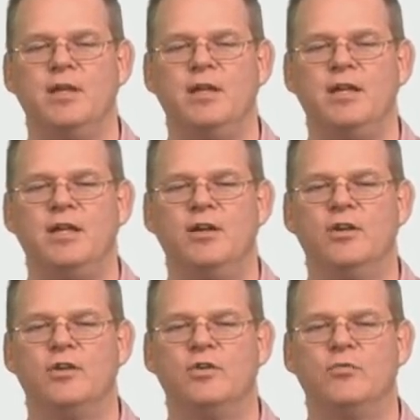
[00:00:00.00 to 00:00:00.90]

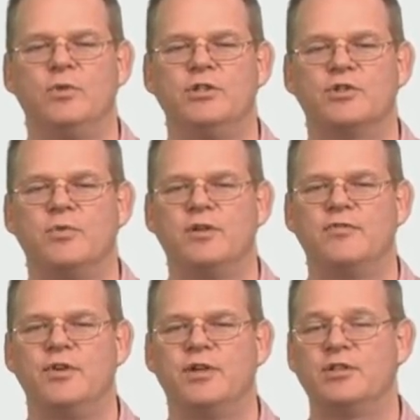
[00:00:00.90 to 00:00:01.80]
here we just want to
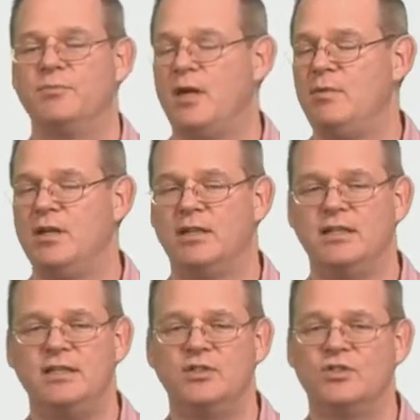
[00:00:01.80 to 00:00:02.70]
focus maybe on
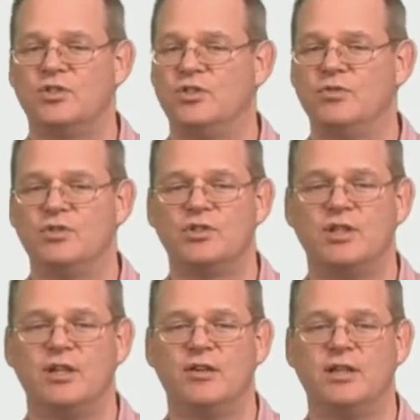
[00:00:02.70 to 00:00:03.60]
these students
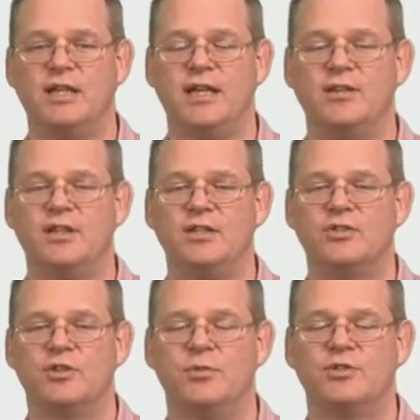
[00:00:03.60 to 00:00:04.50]
here at the end of the
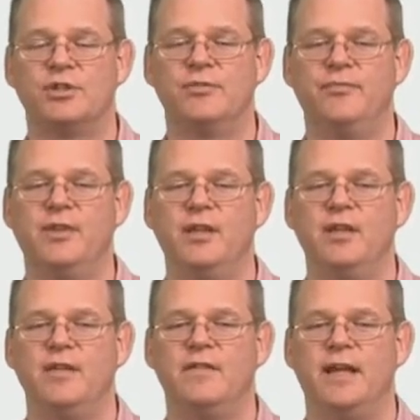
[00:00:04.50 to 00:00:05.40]
distribution
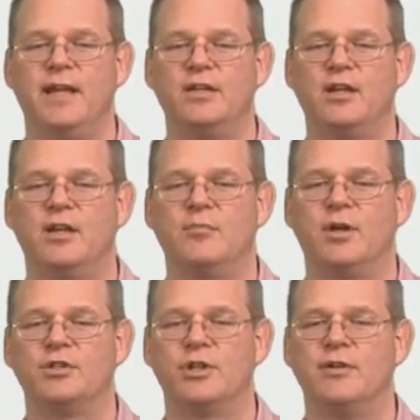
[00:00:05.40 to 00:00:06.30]
that
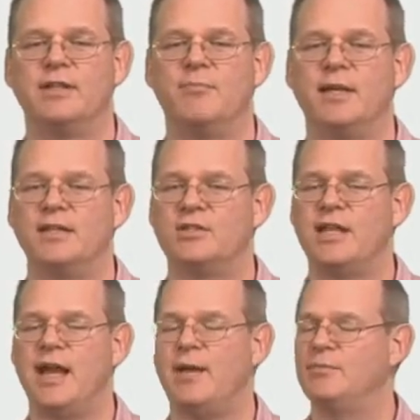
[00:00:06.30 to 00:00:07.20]
are showing the biggest
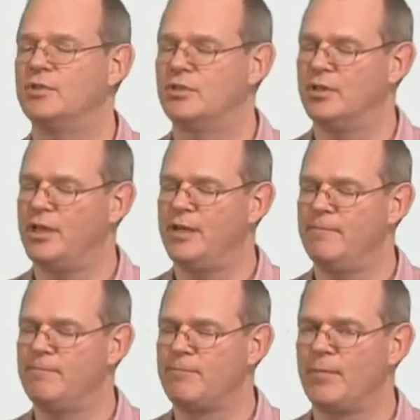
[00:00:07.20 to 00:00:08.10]
gaps
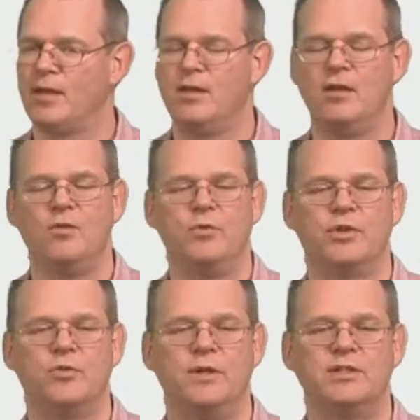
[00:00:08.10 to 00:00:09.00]

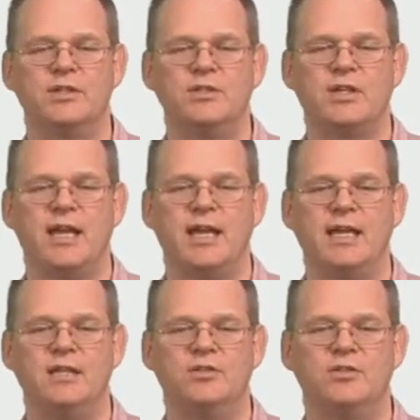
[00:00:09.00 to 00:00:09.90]
with quizzes,
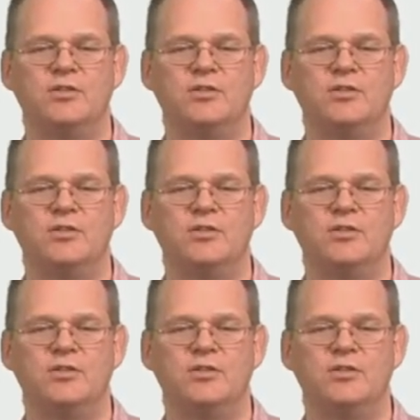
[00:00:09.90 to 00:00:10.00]
and